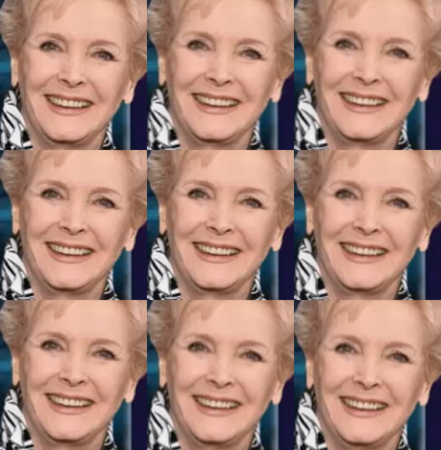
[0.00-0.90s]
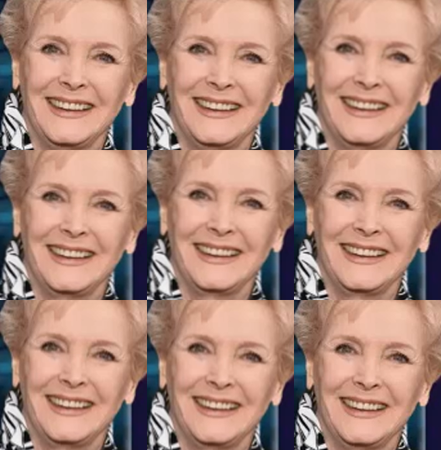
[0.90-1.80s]

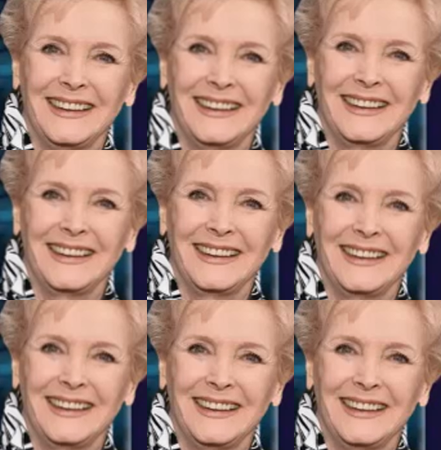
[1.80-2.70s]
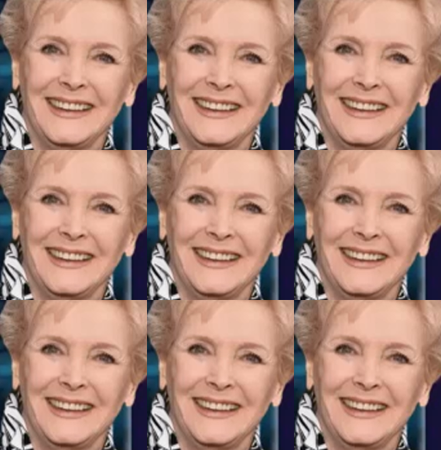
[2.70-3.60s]

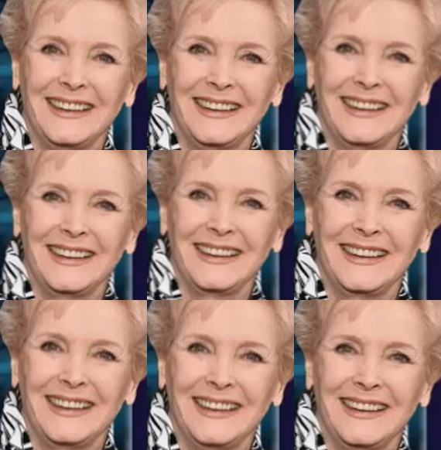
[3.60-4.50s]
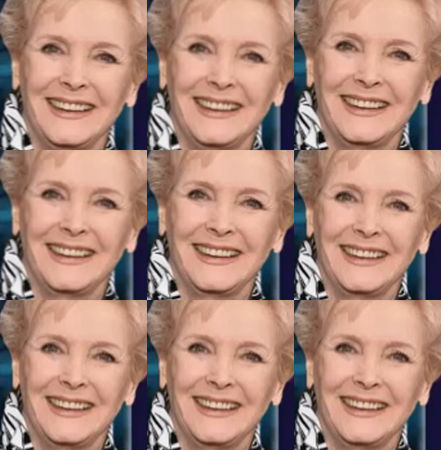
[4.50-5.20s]
(not speaking)